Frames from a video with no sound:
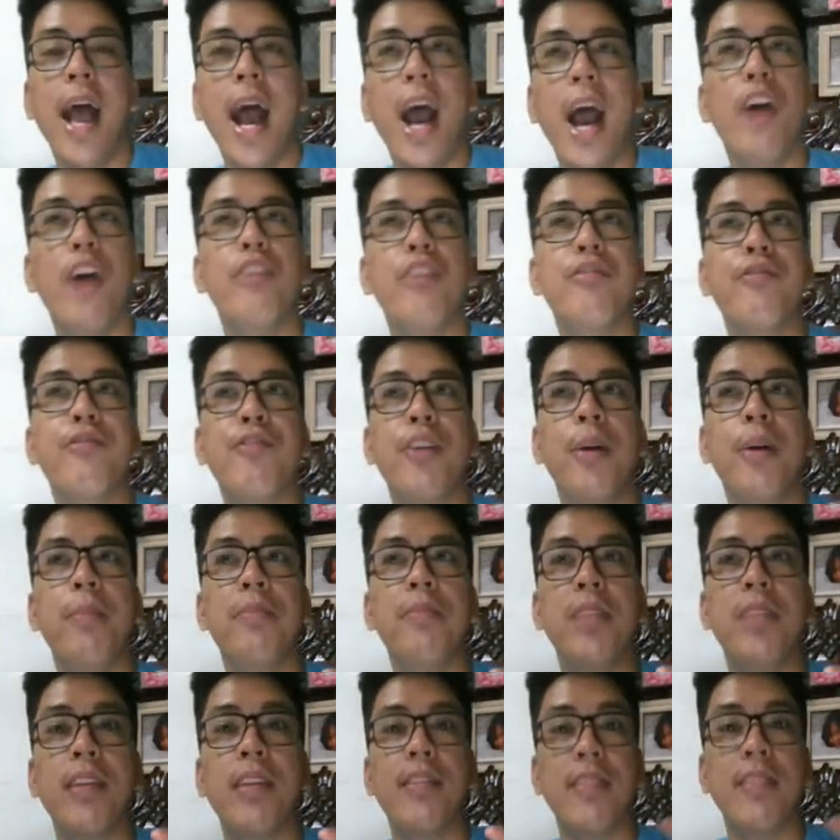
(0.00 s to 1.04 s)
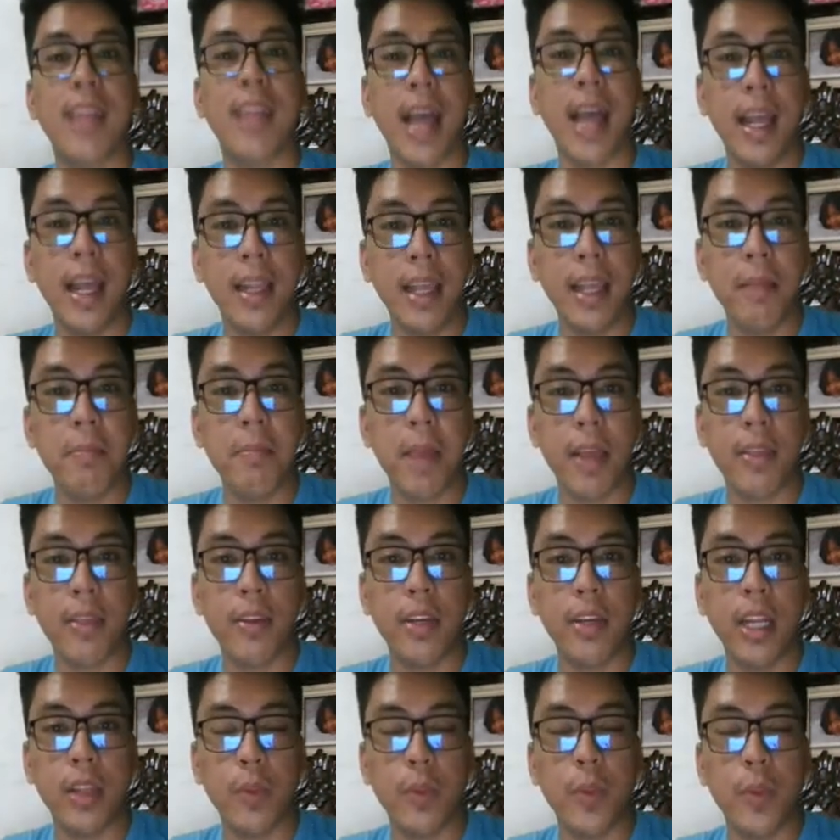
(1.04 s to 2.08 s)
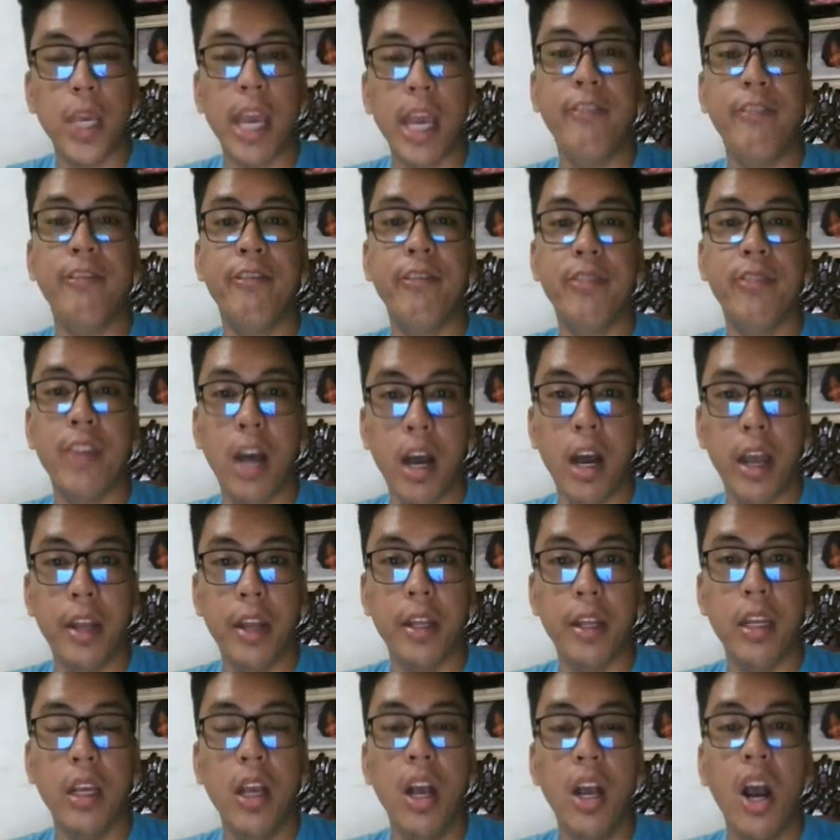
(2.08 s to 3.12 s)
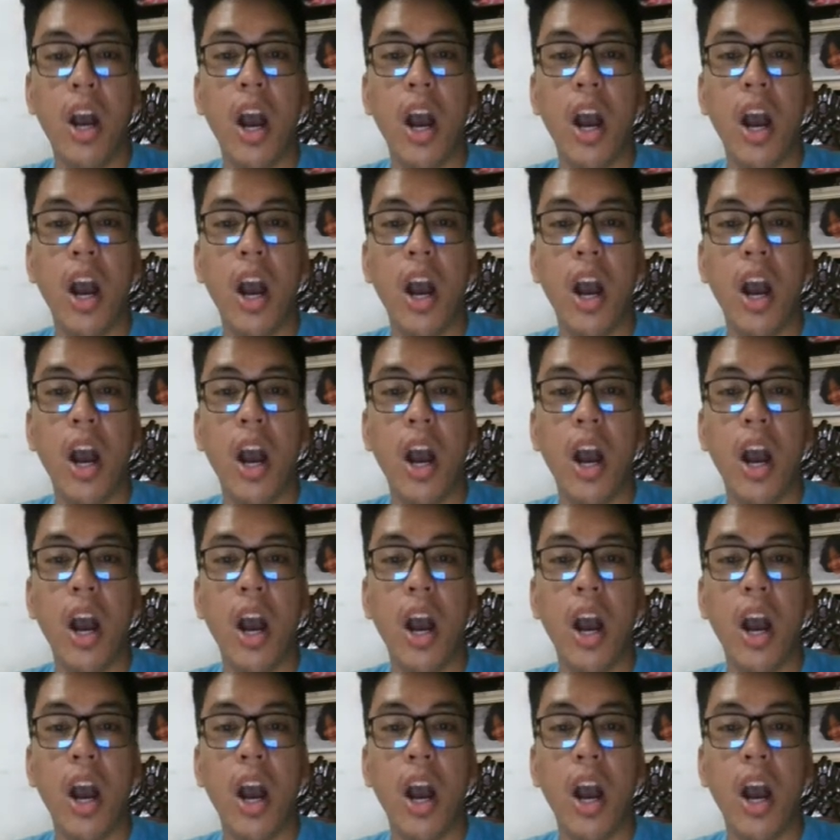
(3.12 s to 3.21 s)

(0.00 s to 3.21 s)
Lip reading: out from the style and method that we have done